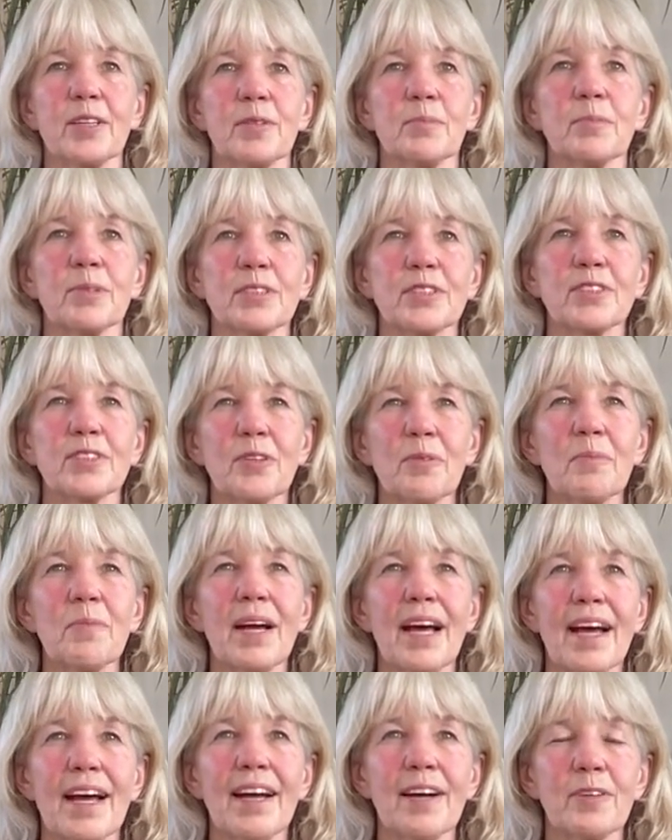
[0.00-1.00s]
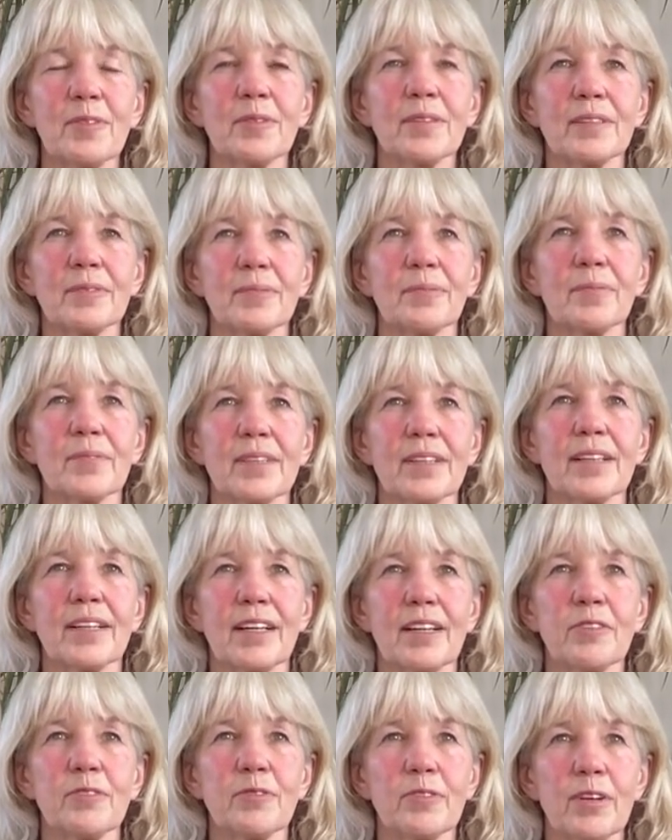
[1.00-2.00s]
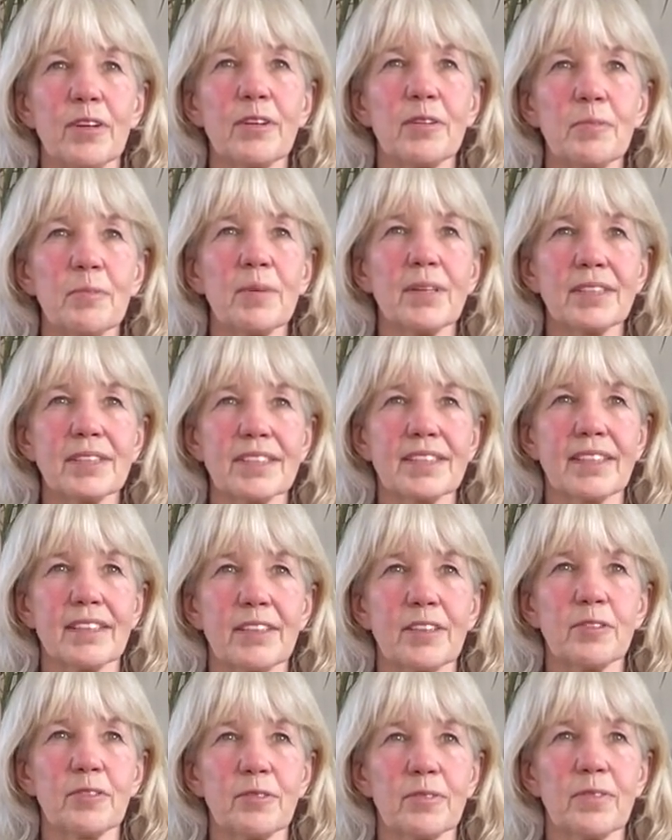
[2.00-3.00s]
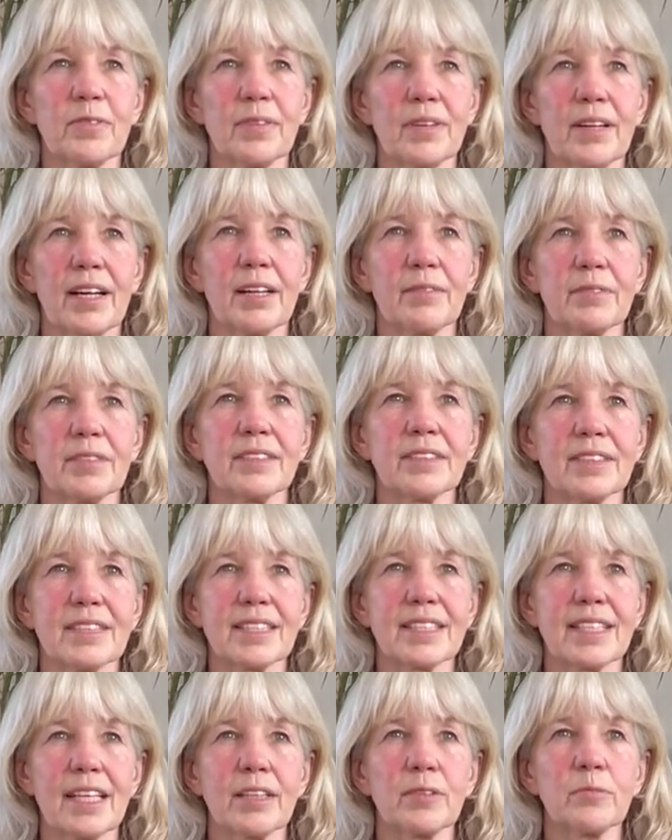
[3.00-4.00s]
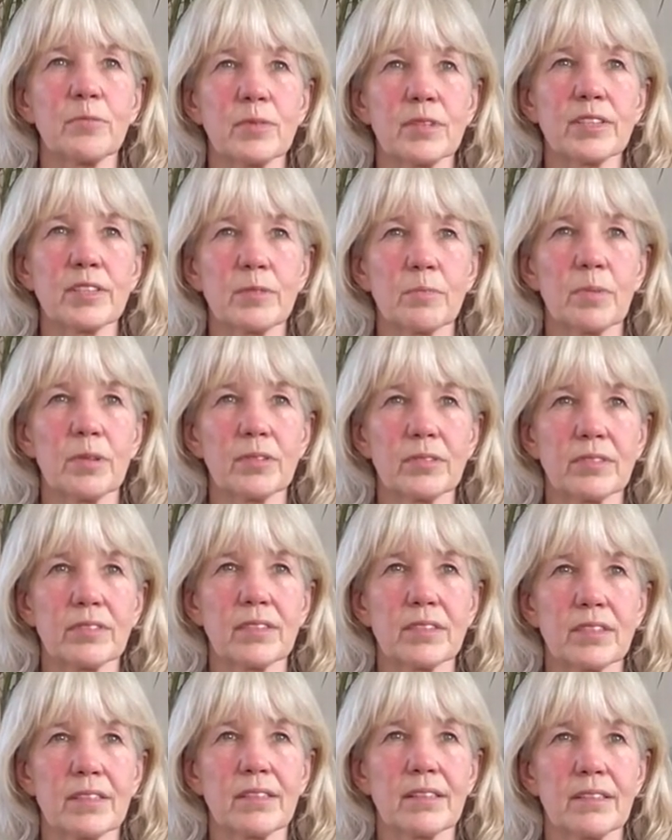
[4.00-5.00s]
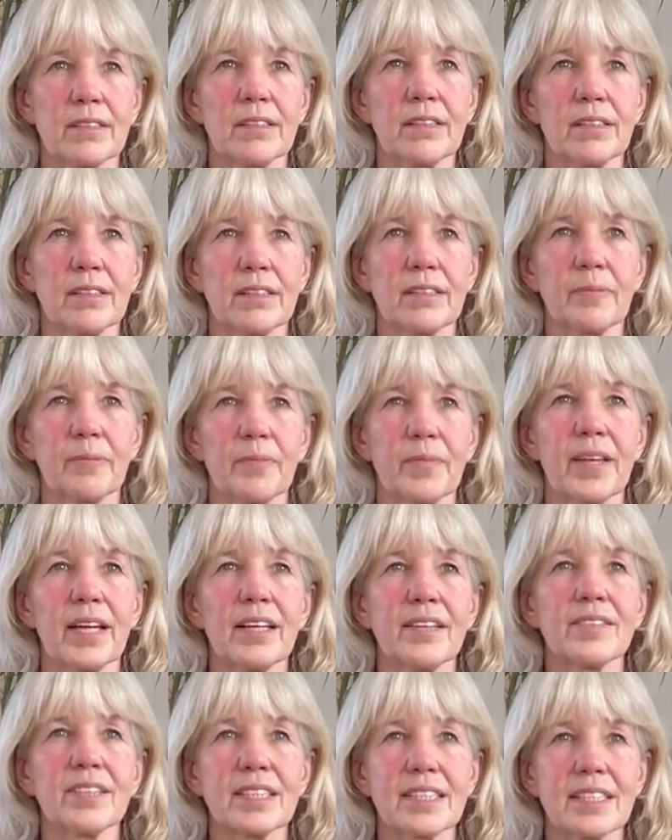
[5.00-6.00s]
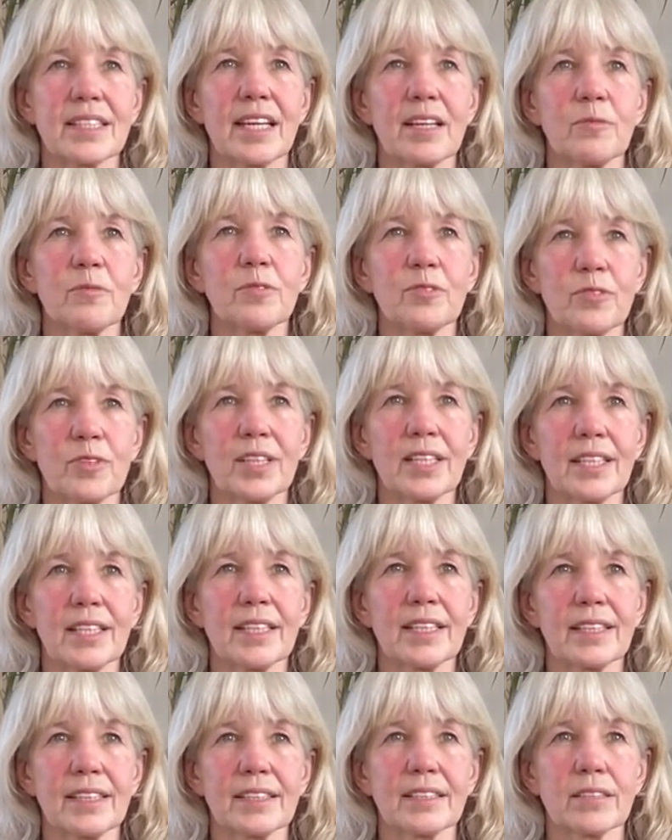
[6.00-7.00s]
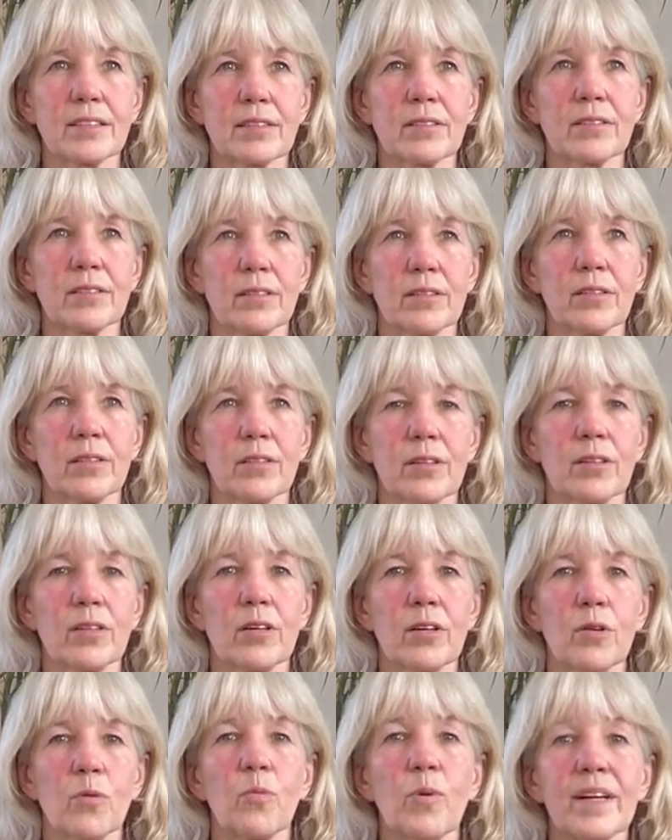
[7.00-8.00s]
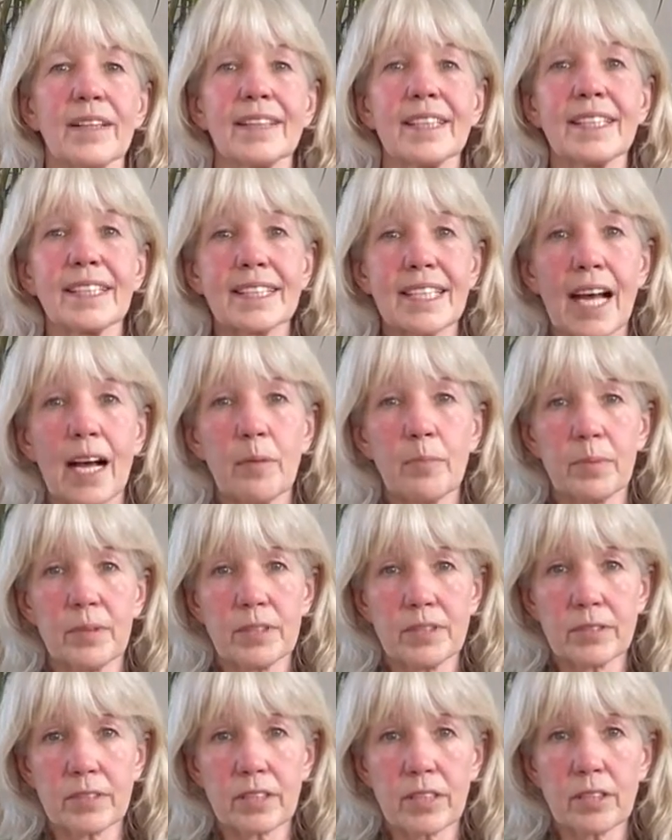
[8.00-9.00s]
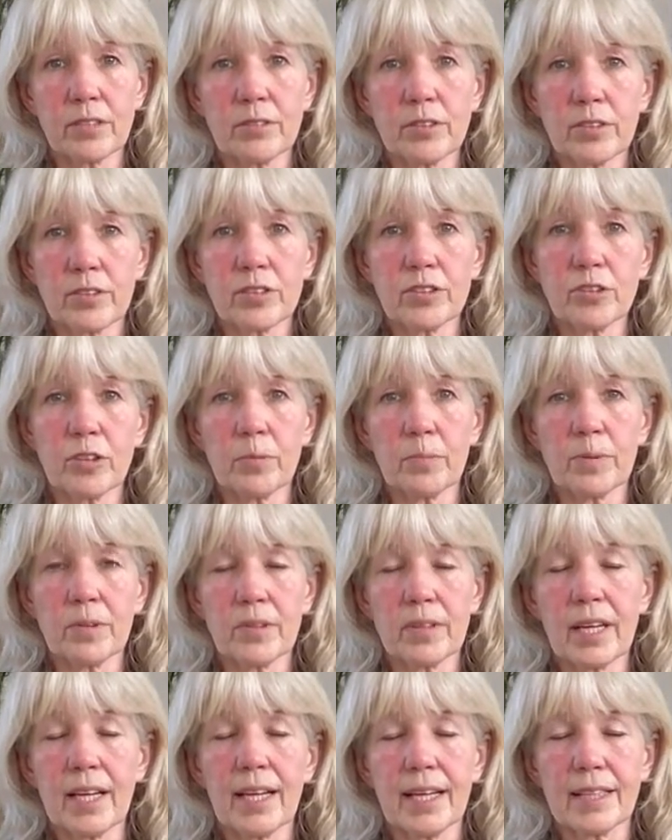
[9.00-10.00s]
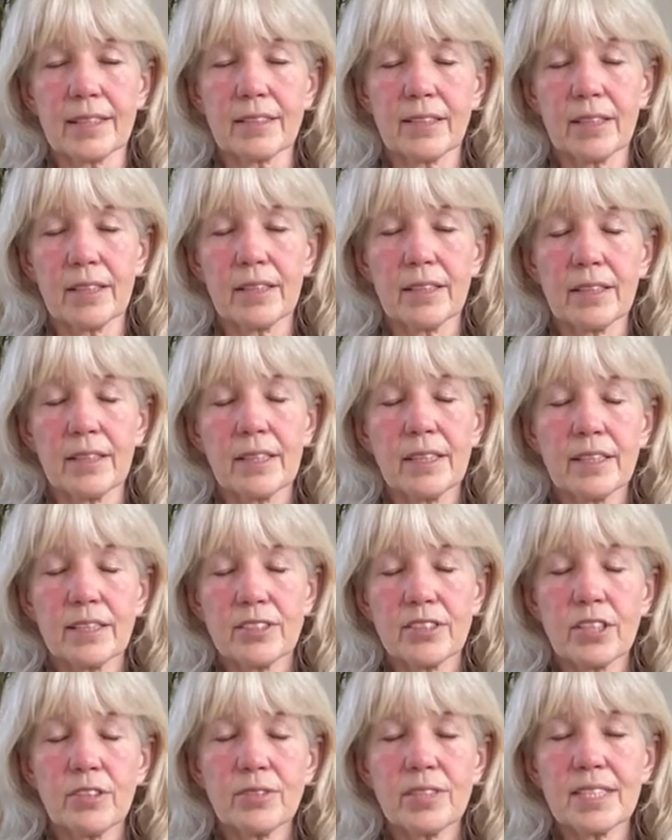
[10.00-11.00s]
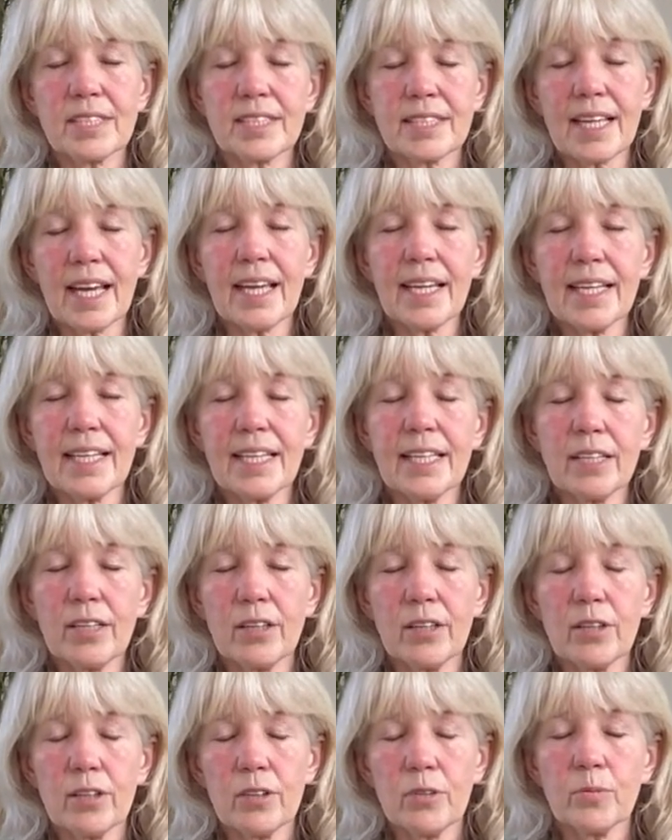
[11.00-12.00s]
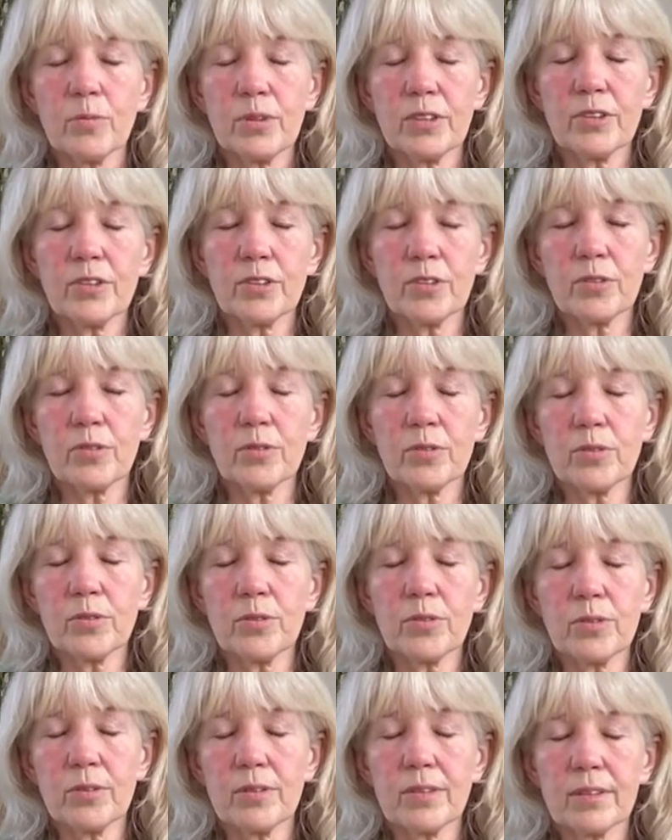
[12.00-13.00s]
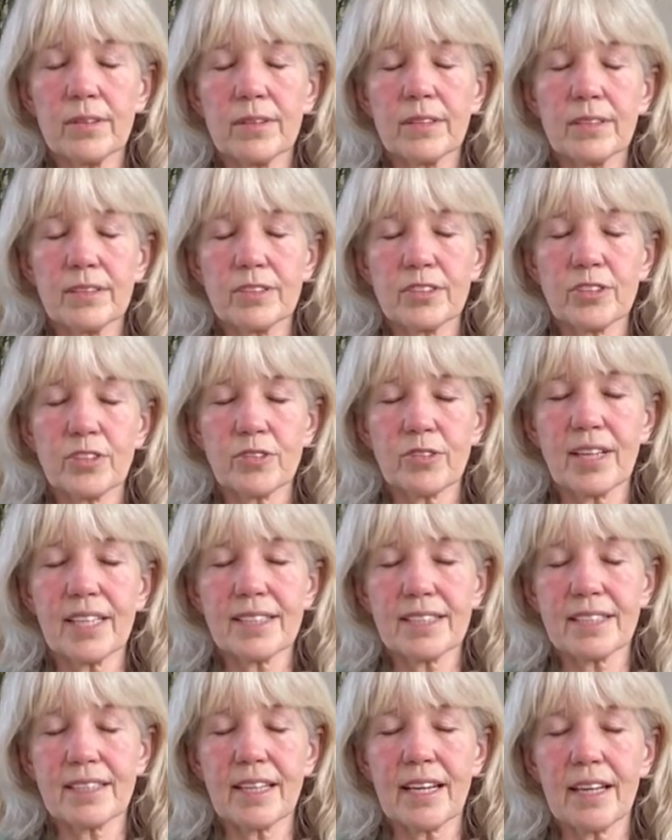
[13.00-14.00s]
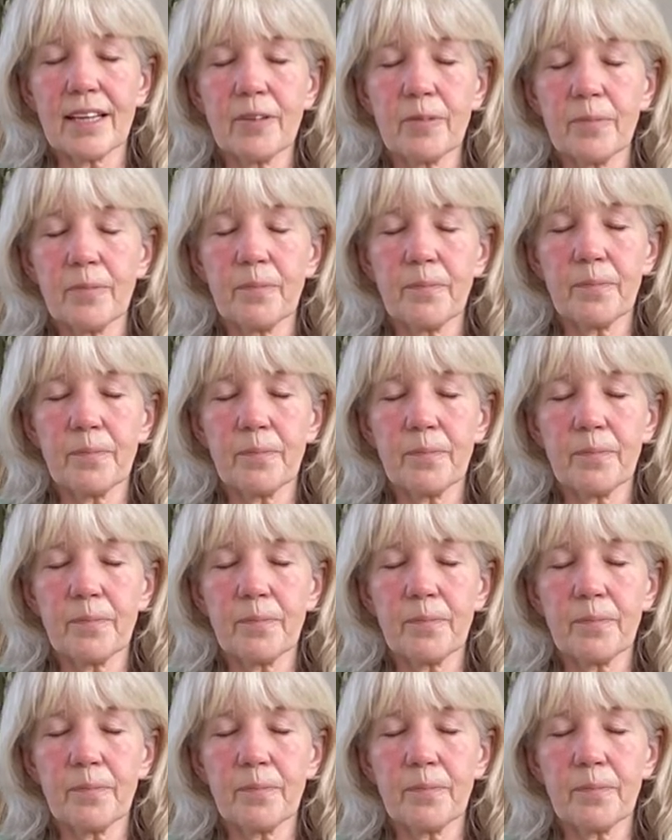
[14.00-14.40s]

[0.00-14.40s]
But somehow I find myself having the same response and the same feelings when this happens. Go to the top of the head. So stay with your stress now.